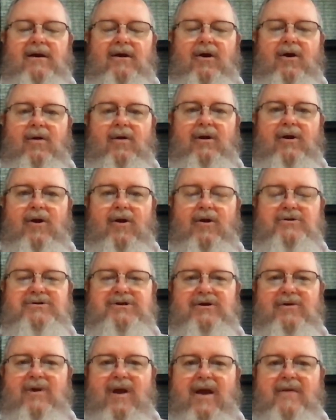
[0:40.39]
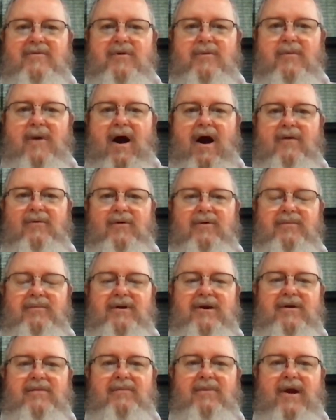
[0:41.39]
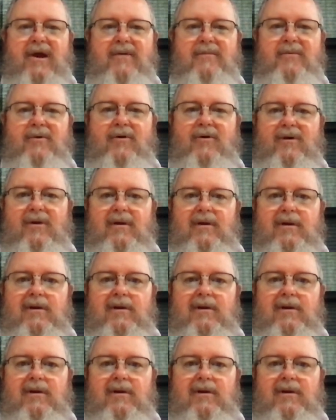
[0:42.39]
I encourage you to grab your Bible and pen and paper.